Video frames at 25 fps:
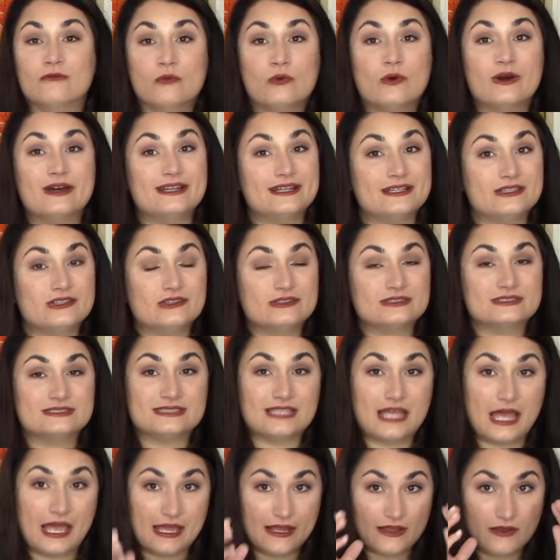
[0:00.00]
what it looks
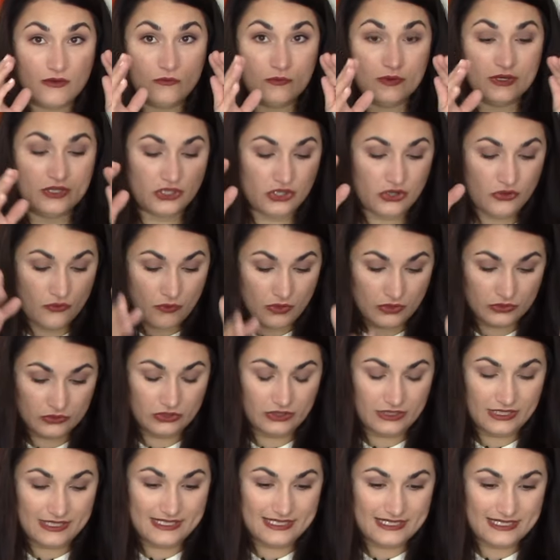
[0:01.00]
like when you are
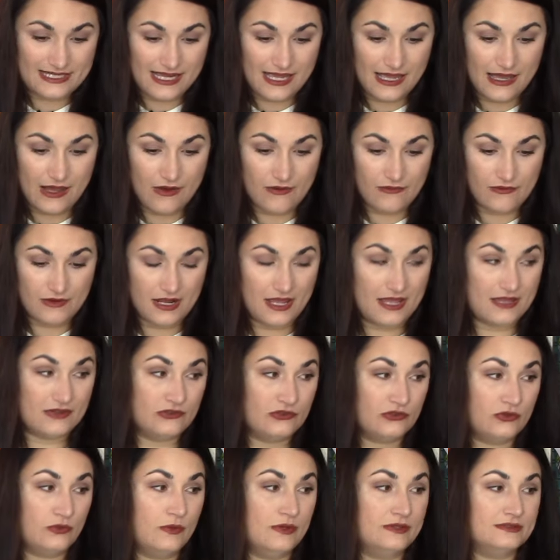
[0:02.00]
looking down and
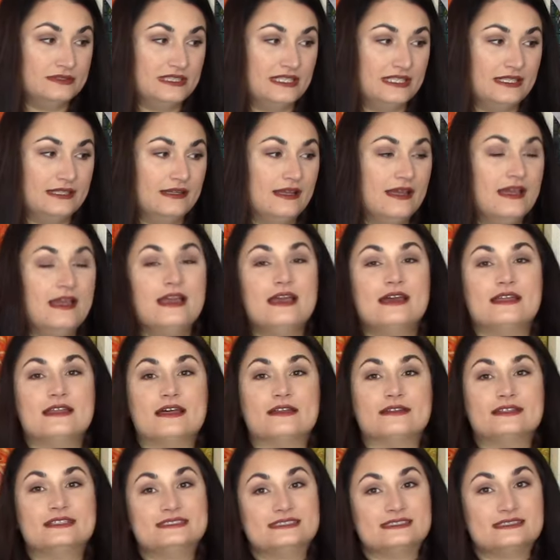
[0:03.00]
you're quilting.
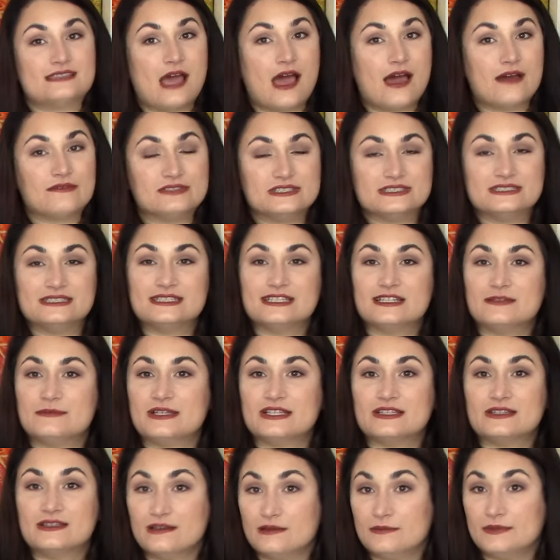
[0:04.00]
Now this is obviously gonna be
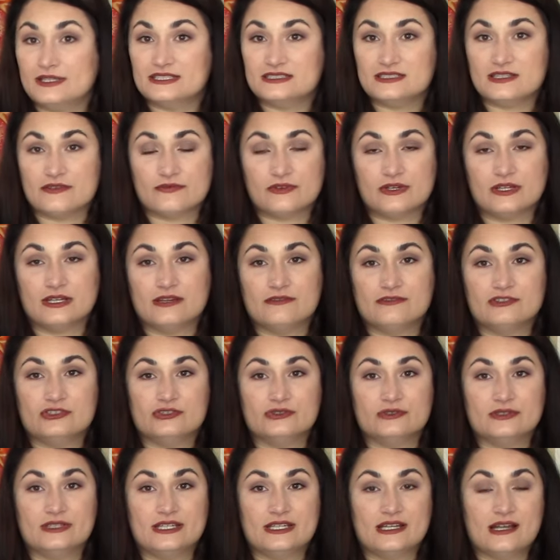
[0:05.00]
a little bit different if you're
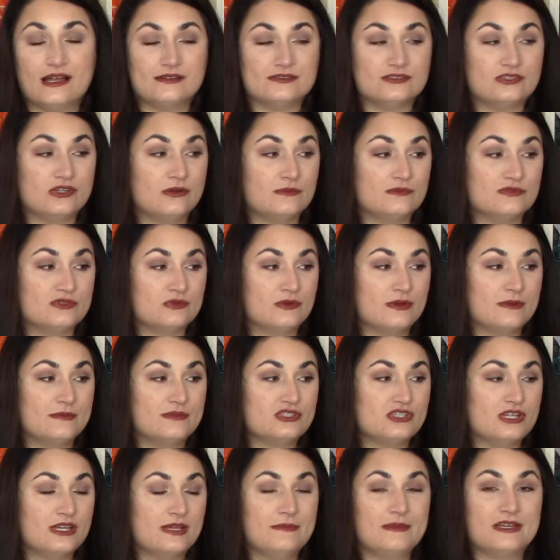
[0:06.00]
doing it on your home sewing
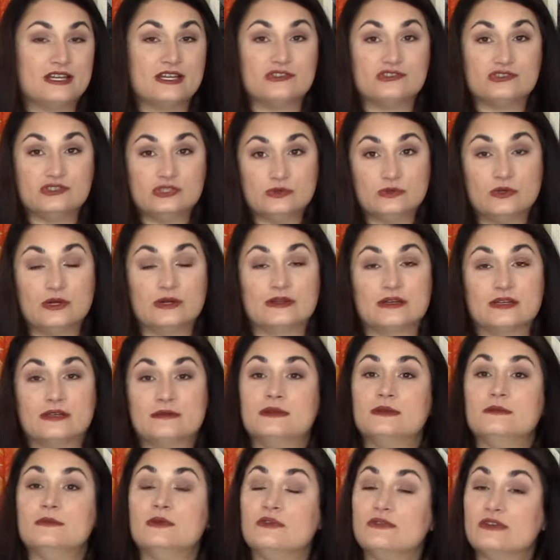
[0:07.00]
machine, because you are gonna
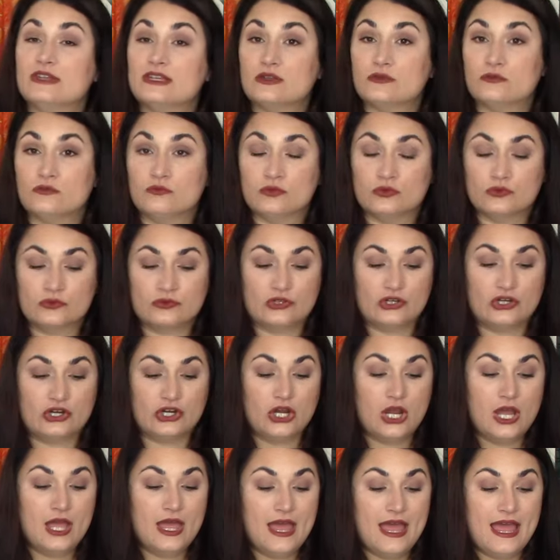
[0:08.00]
be moving the
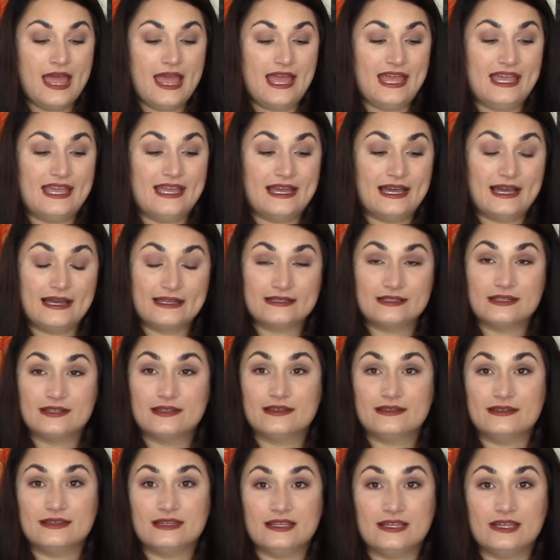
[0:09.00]
ruler and
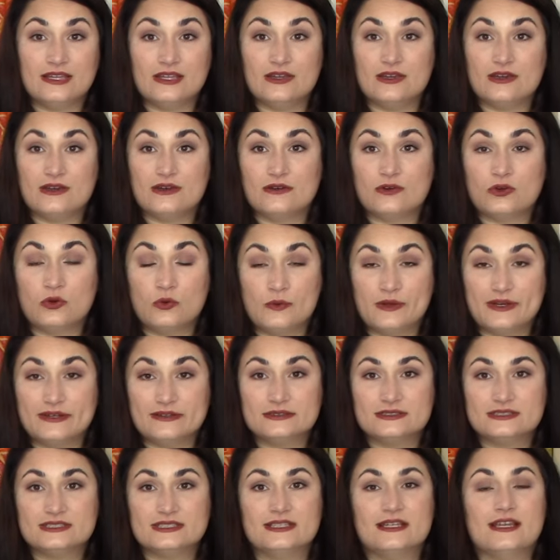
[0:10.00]
the
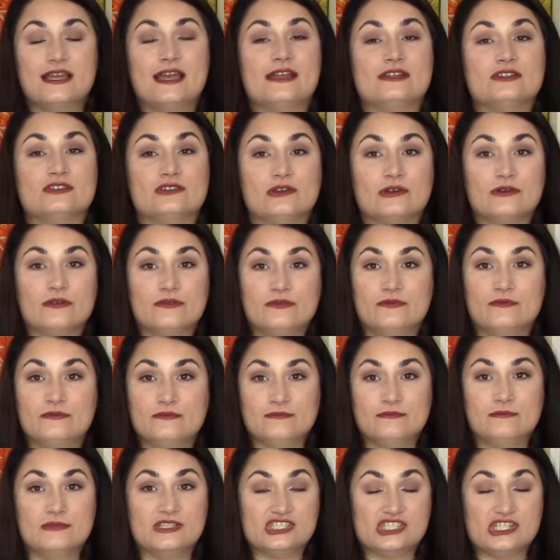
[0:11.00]
quilt, and your
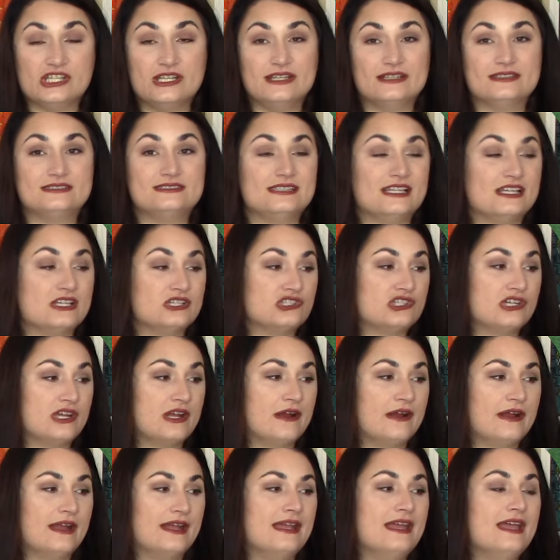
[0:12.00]
machine is
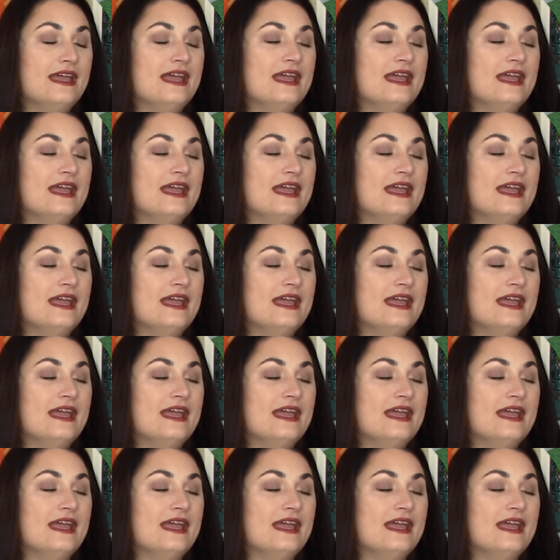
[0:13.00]
stationary.